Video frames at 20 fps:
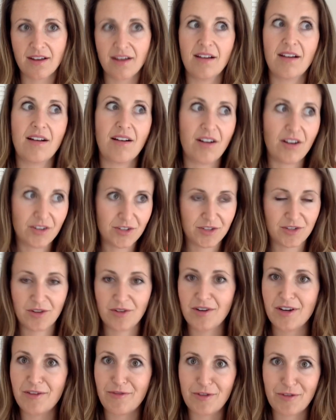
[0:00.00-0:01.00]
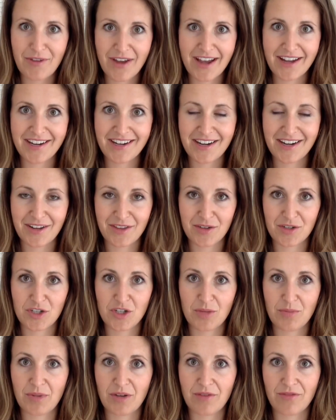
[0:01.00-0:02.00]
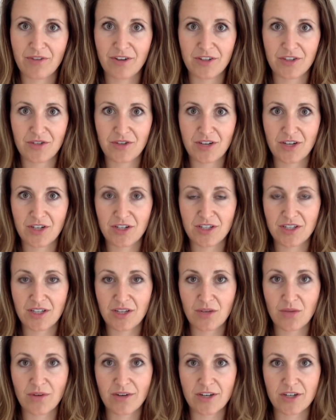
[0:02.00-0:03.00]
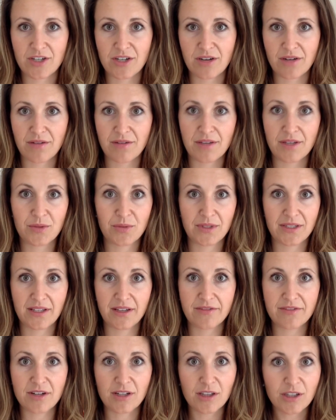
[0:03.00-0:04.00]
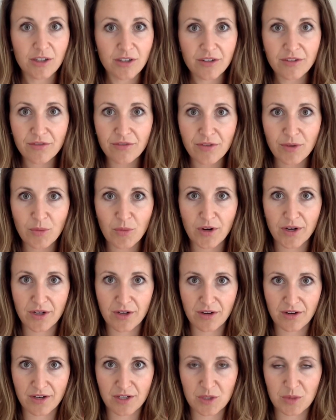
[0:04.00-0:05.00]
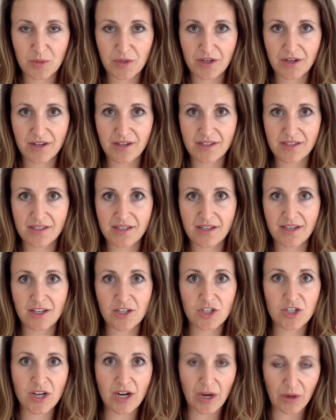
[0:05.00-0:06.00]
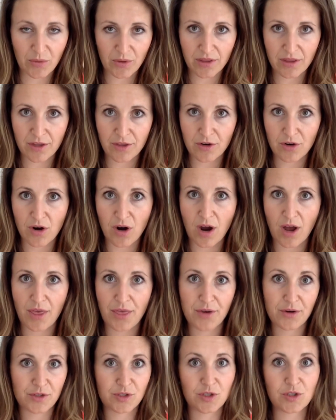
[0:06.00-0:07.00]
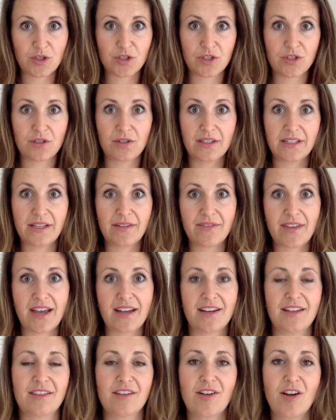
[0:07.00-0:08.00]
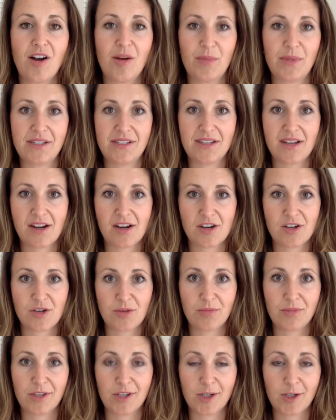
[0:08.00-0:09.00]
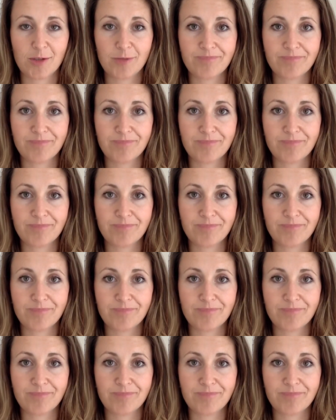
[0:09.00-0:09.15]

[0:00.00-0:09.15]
Also, if you've had any other shipping frustrations that you want to share with us, we'd love to learn from what you're experiencing and share it with other authors. So just leave that in the comment section below.